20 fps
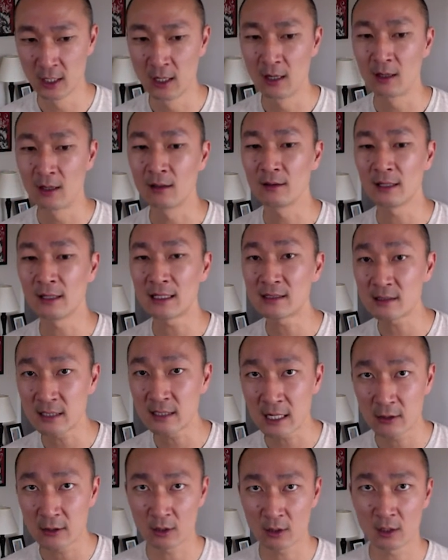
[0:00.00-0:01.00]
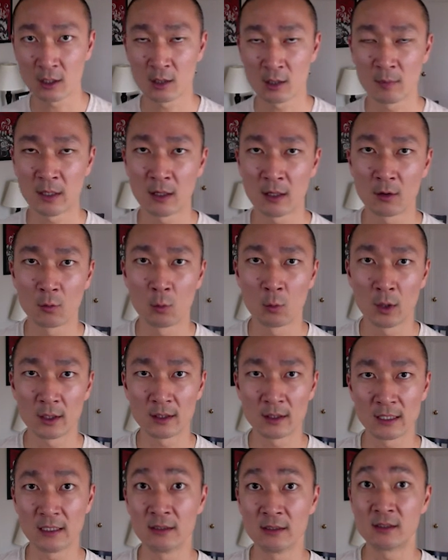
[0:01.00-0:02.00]
let's now talk about what
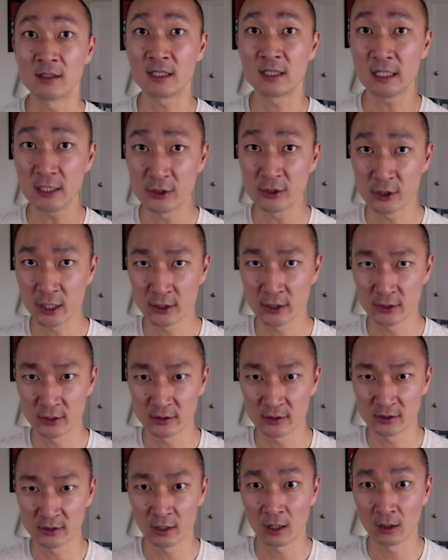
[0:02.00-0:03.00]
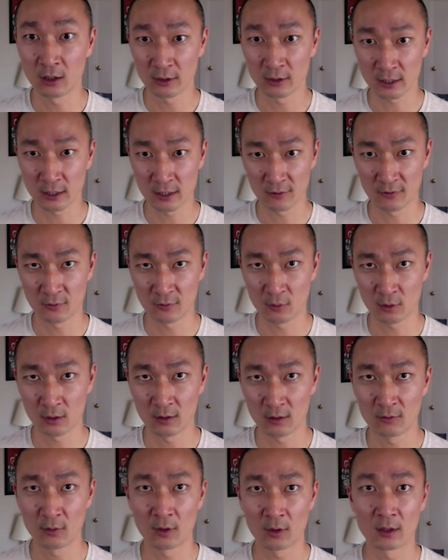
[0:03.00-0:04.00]
the C judges are looking for
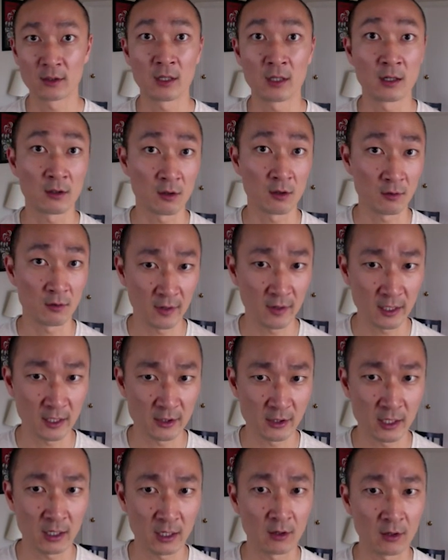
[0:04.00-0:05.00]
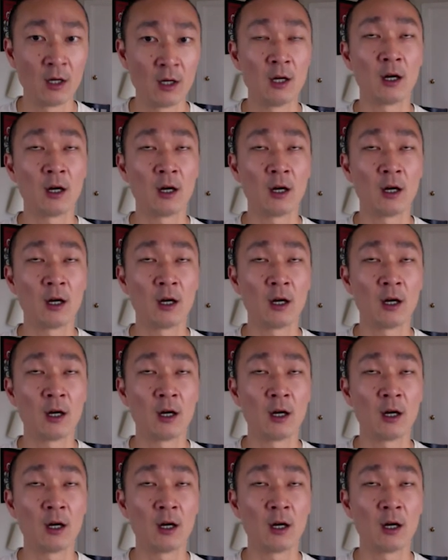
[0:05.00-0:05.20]
a tengkong feijiao,